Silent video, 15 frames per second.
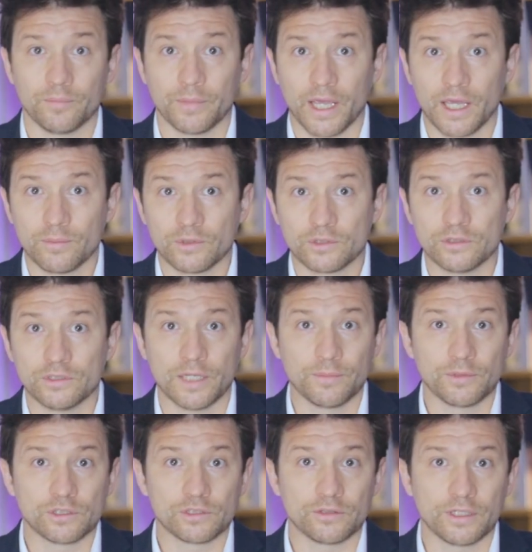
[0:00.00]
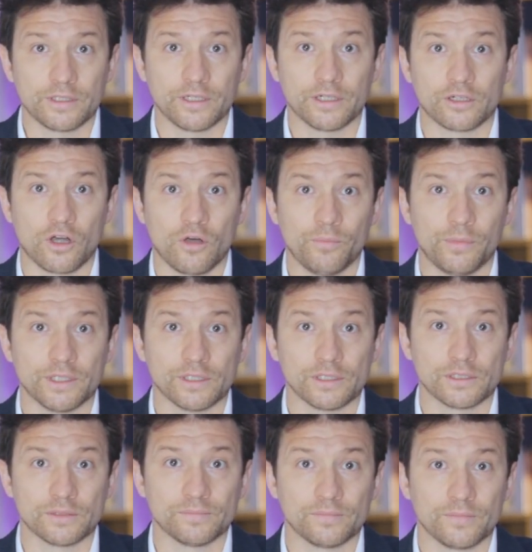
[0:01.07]
be able to demonstrate their
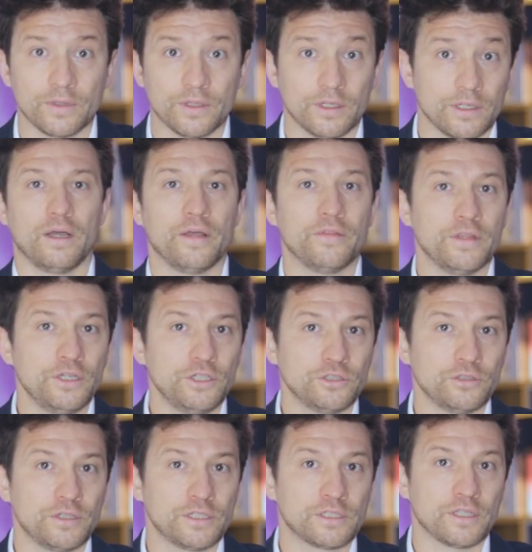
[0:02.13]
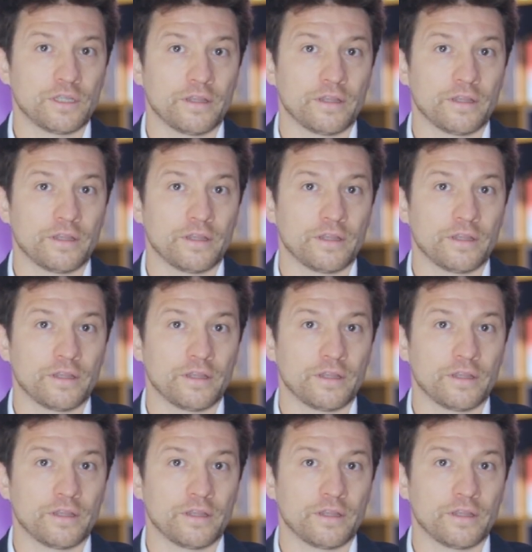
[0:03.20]
competence. And the issue is